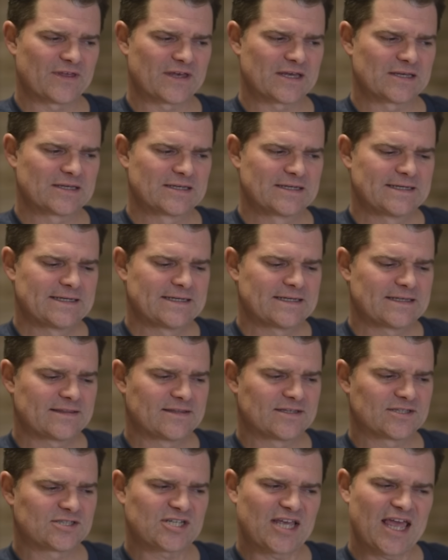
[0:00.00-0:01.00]
the
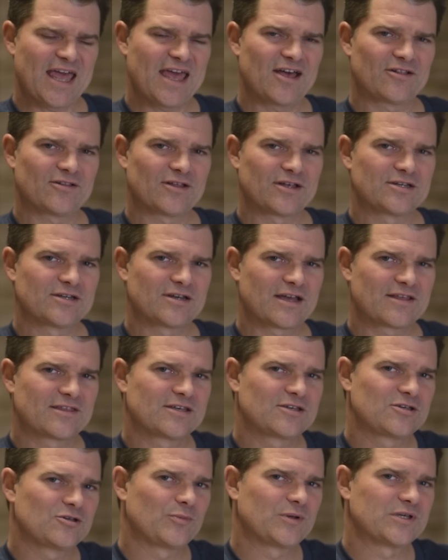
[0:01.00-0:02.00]
scale, and I
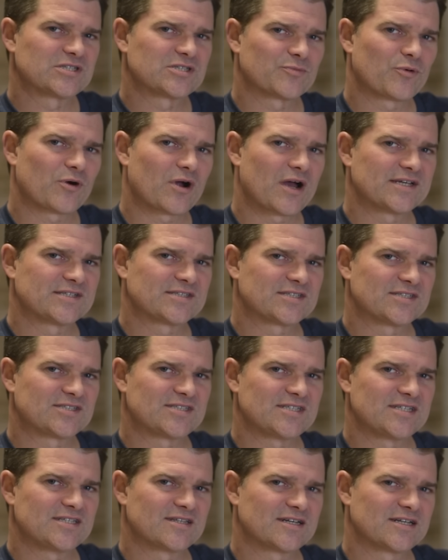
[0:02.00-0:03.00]
think you'll be surprised to
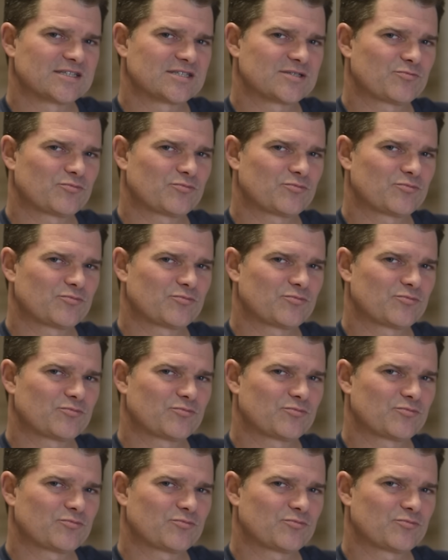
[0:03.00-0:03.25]
see that it's